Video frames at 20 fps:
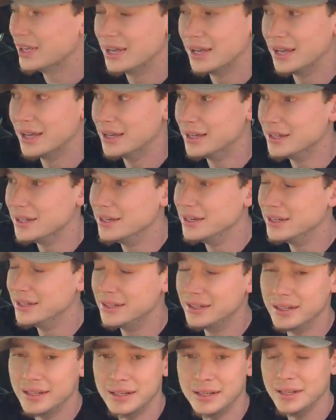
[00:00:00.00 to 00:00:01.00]
Yeah, and
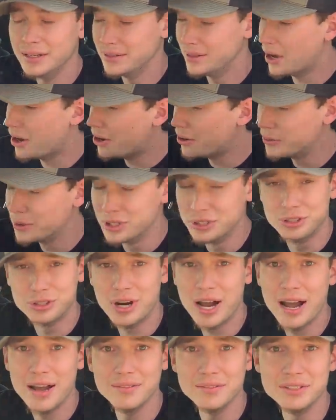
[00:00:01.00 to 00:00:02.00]
it, and it, the all-wheel
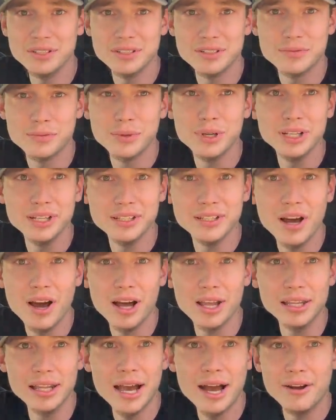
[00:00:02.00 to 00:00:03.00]
drive is just really
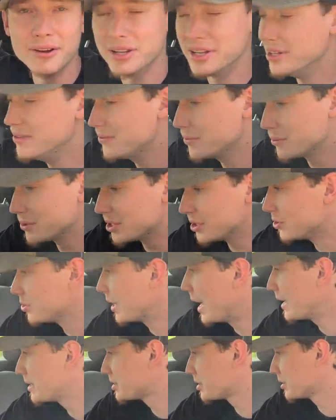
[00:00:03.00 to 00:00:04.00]
not allowing it, even with the
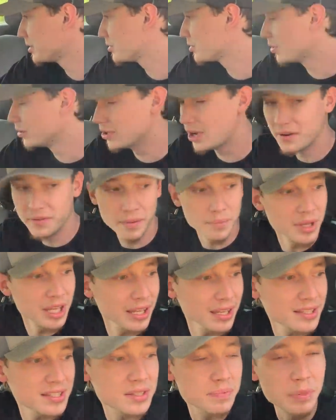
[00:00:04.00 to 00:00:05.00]
traction control off. I
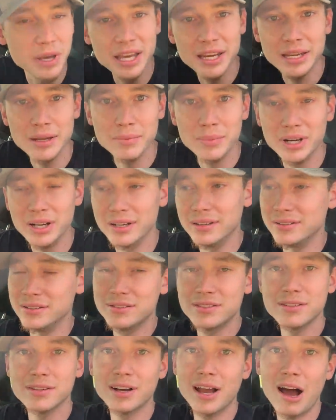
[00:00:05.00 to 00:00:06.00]
mean, it's spinning, but you
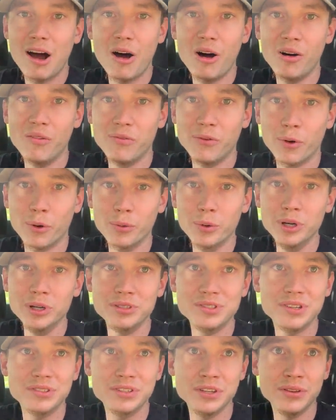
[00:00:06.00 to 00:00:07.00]
still got all four
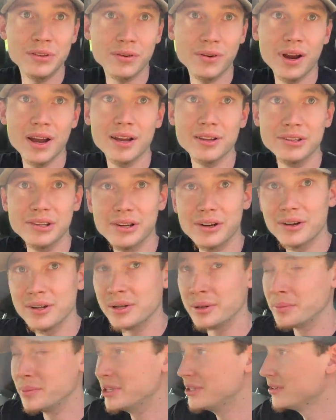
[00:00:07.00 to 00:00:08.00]
wheels up to the ground, you
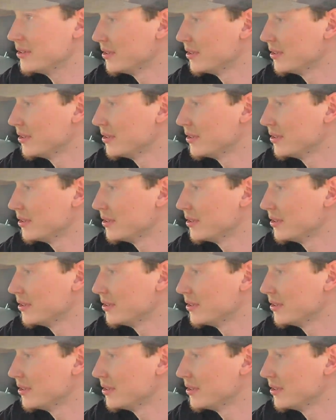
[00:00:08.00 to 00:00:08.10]
know yeah, mean?